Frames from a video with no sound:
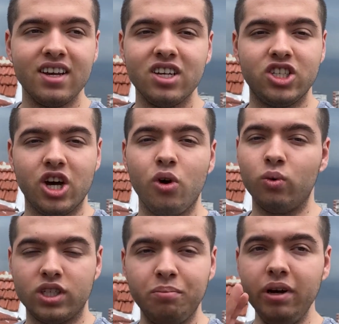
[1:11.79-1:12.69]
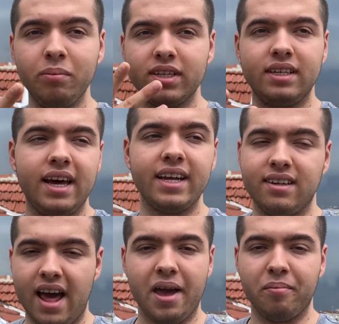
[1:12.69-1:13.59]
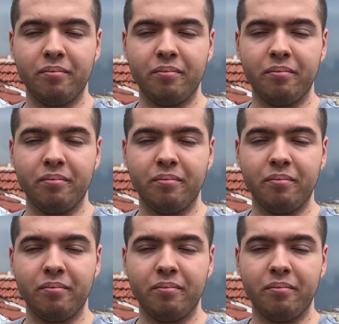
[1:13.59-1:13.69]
So it's a pretty busy day today.